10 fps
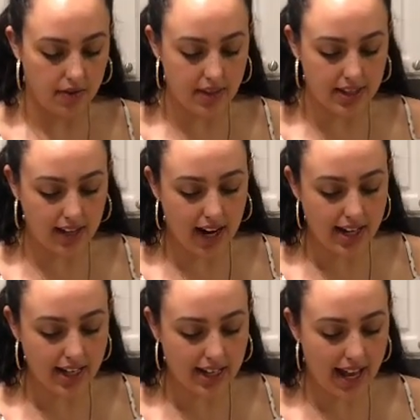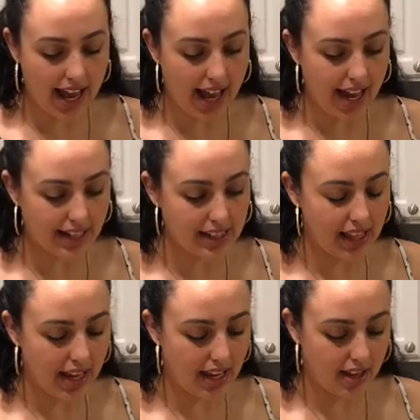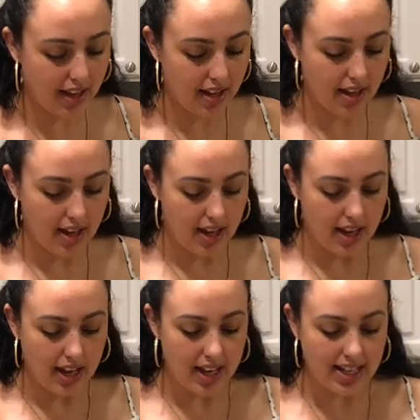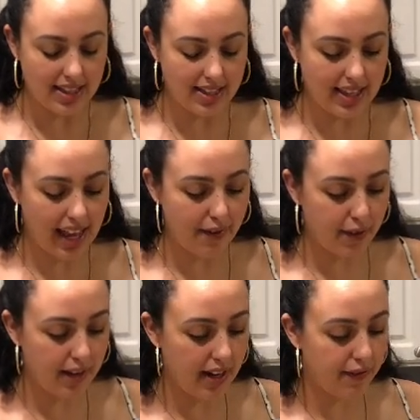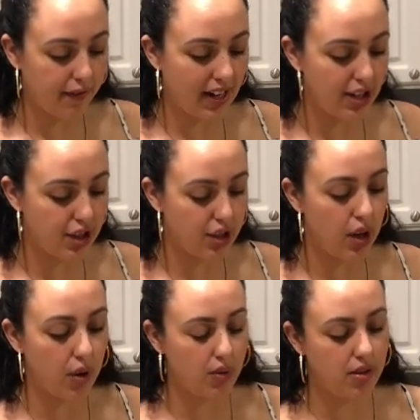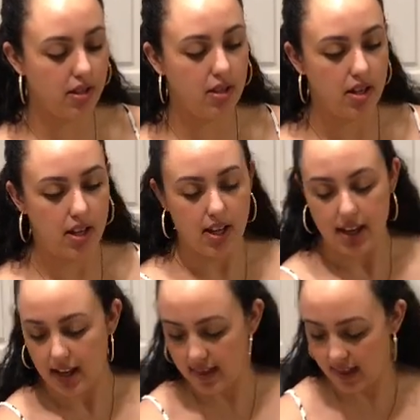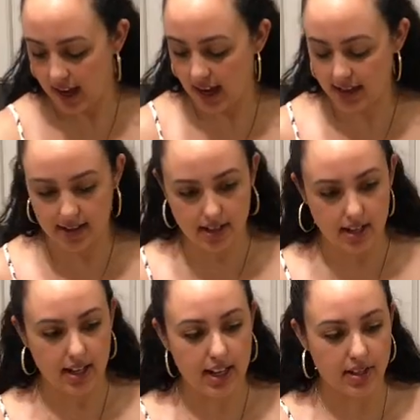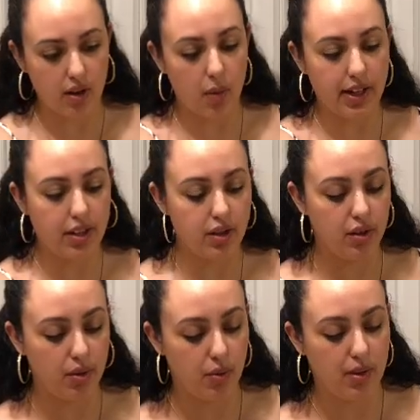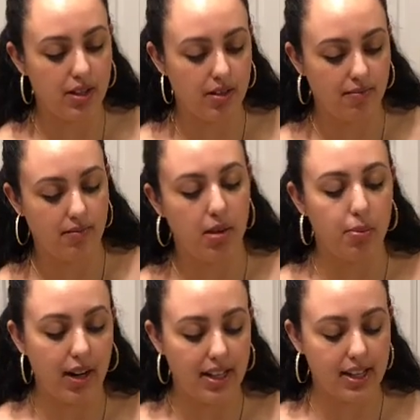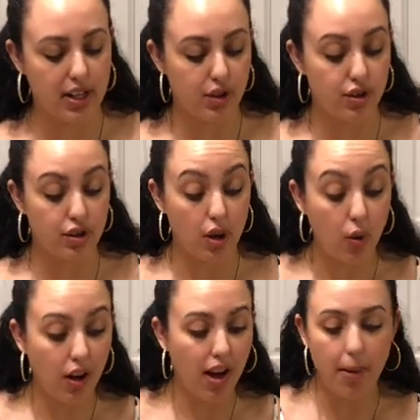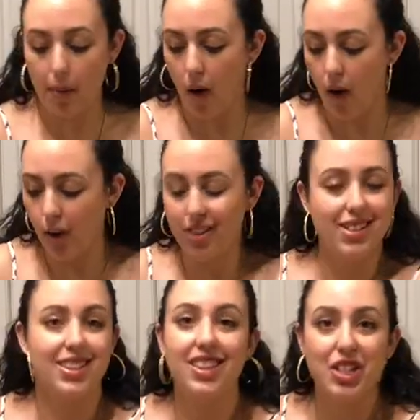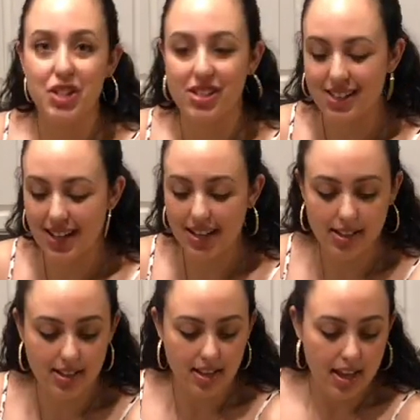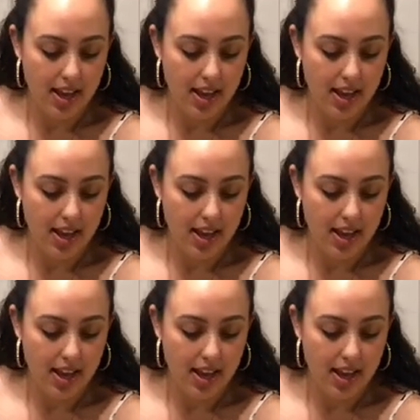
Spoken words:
And it's kind of gonna act like a savory French toast, in that it's going to, the bread is gonna soak up all this lusciousness